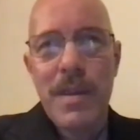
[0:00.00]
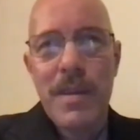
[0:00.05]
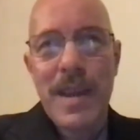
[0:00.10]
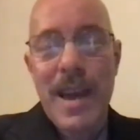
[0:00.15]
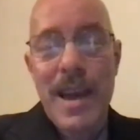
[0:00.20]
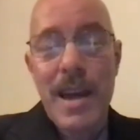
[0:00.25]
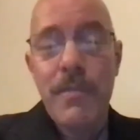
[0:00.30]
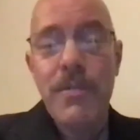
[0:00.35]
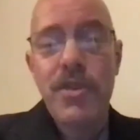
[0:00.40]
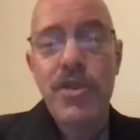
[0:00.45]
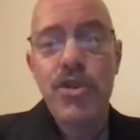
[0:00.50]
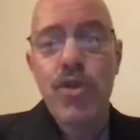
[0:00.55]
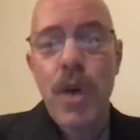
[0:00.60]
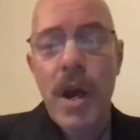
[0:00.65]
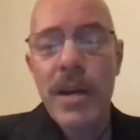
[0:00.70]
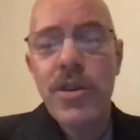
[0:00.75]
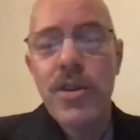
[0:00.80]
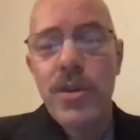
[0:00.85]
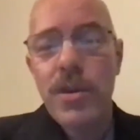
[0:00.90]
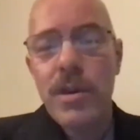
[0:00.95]
kind of
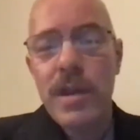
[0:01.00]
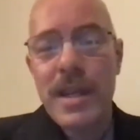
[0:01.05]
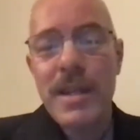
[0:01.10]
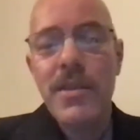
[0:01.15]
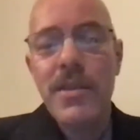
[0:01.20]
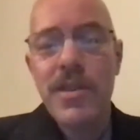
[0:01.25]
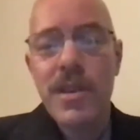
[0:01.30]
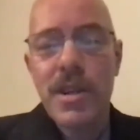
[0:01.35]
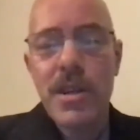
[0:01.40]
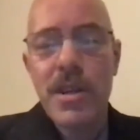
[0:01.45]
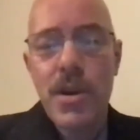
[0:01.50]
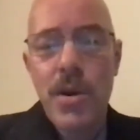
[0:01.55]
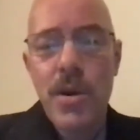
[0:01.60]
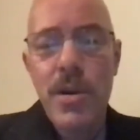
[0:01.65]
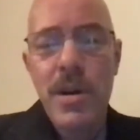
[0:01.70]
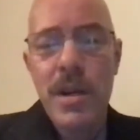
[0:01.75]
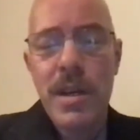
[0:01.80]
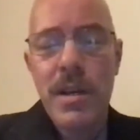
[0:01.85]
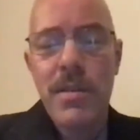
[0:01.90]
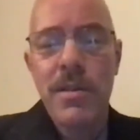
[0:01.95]
structured
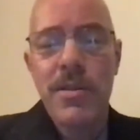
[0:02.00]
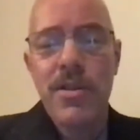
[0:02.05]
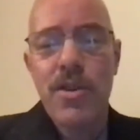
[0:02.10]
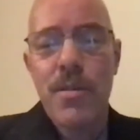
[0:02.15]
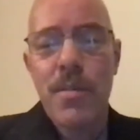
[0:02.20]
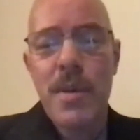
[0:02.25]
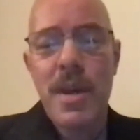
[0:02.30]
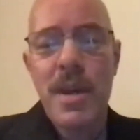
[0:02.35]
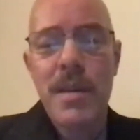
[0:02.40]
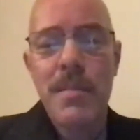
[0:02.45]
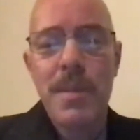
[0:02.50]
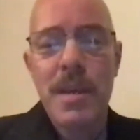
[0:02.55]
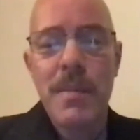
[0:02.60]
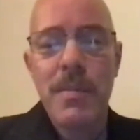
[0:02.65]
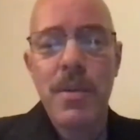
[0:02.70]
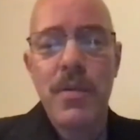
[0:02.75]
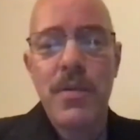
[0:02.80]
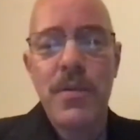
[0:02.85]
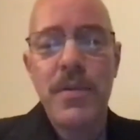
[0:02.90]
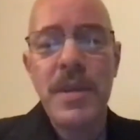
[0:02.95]
insecurity that so many
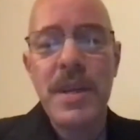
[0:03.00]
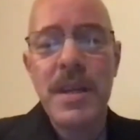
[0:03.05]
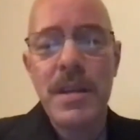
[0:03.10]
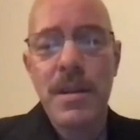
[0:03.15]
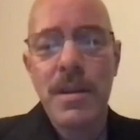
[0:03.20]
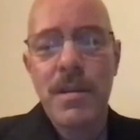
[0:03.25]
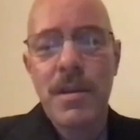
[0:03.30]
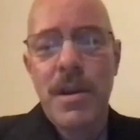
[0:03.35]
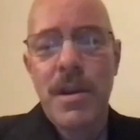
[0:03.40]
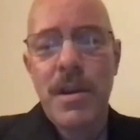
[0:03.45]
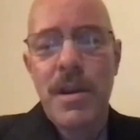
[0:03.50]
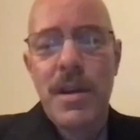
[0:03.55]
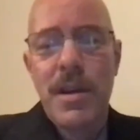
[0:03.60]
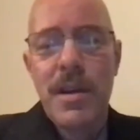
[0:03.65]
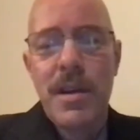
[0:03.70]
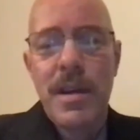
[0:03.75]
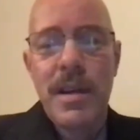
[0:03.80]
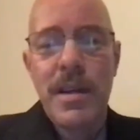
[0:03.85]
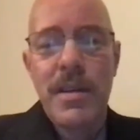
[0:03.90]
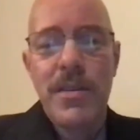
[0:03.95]
people feel
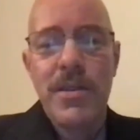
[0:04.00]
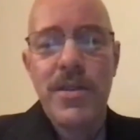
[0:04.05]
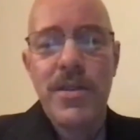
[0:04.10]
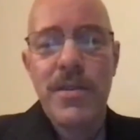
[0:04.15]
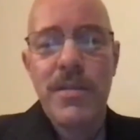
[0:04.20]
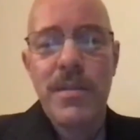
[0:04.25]
is